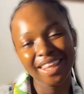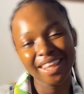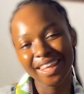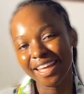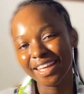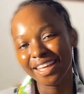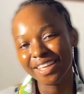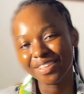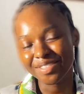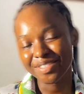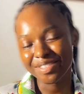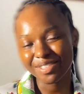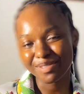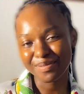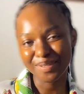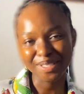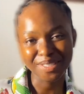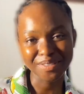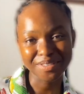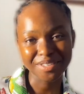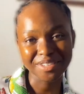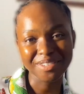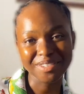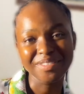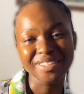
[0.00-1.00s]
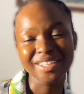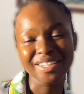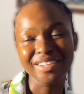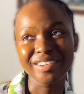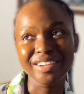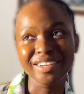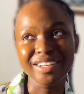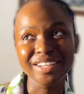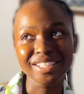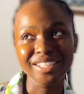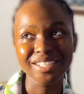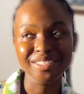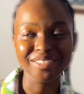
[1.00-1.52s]
thank you so much for coming
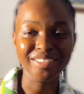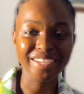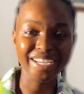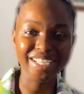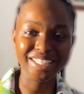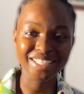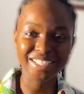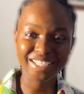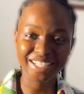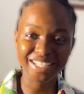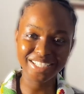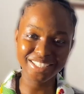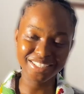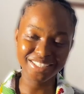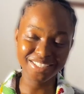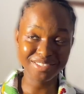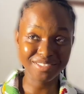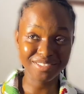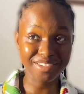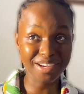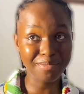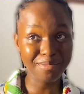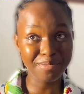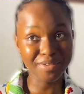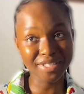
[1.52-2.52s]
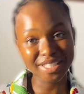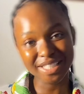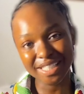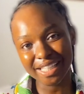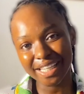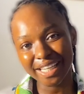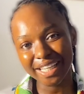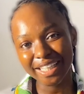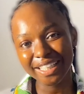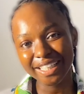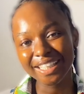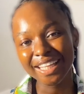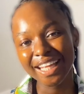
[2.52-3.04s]
around. Don't forget to click the subscribe
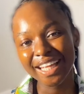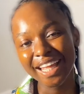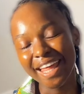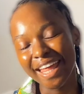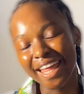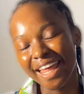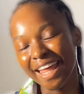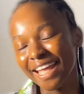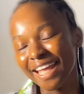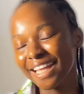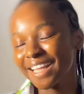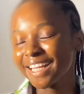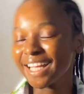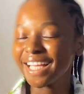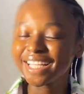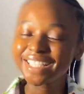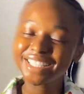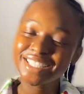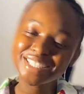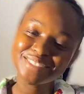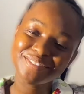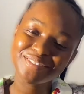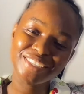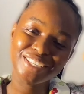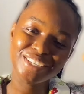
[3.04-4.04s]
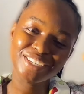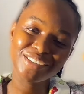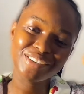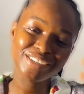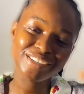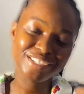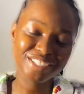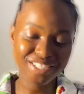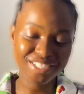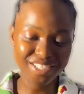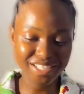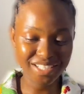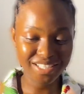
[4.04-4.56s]
button and like this video
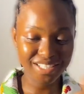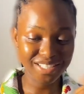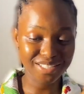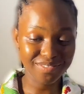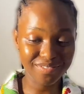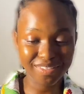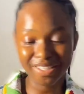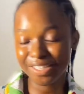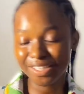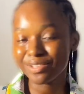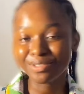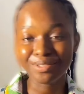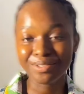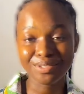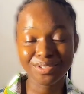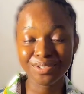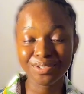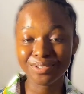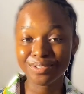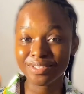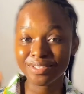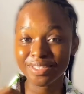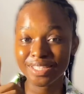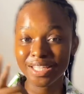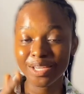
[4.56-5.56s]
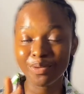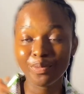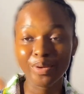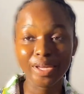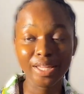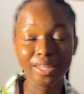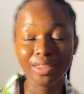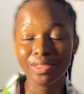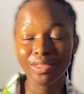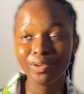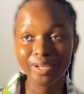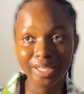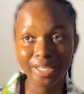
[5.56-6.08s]
and share this video. So today we are
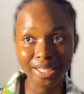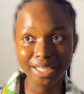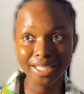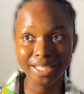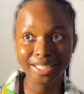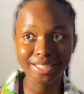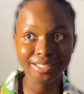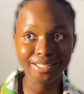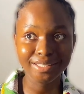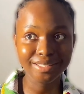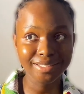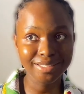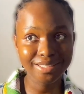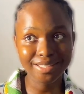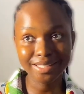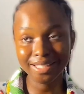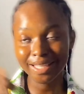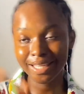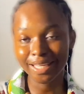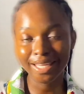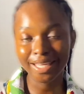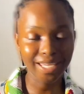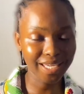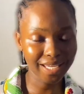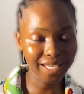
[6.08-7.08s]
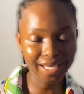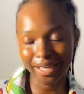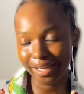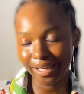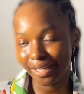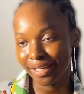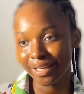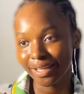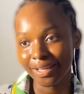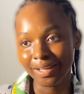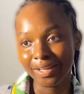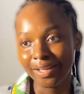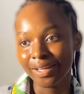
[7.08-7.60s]
talking skincare.
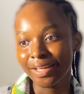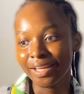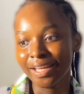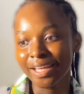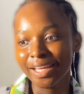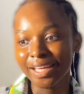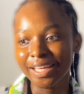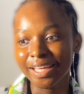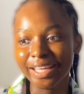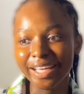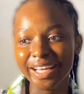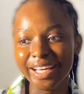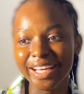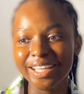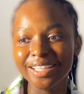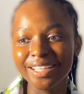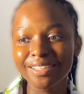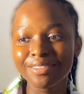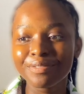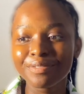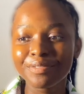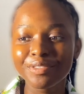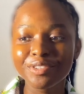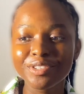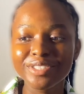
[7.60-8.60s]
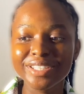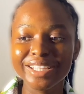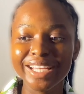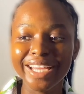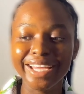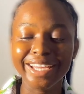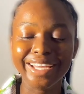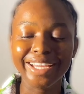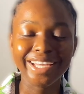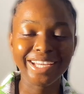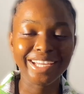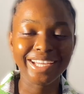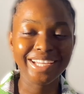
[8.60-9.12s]
Yeah, it feels
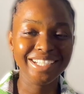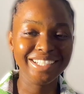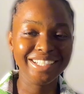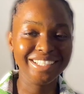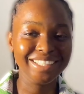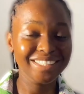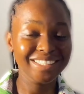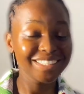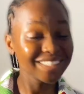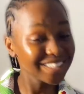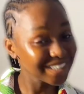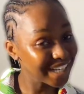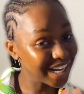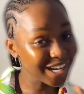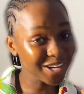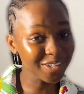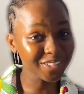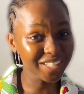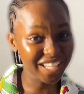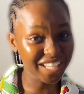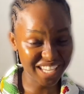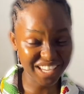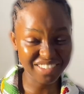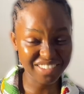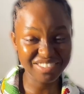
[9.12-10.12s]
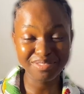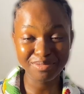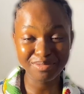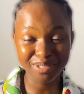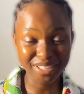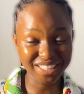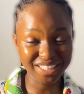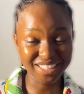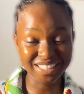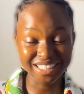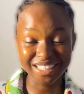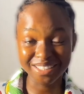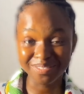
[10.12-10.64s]
like now
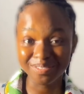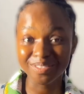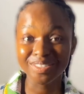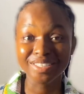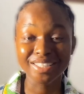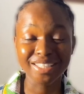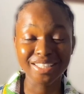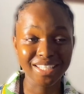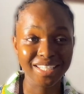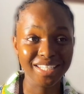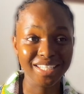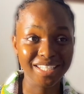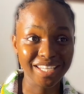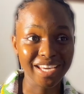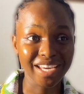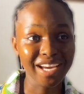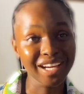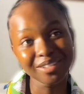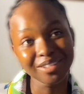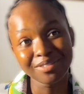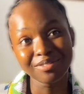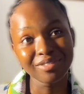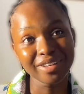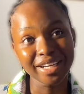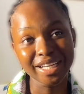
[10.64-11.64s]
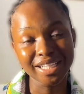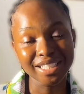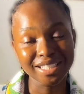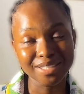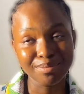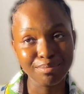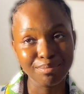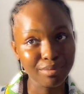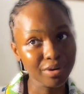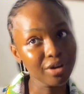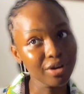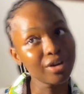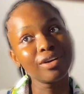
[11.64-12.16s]
everybody's giving skincare advice,
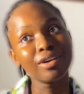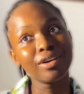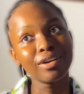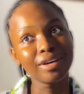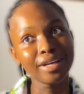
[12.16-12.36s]
but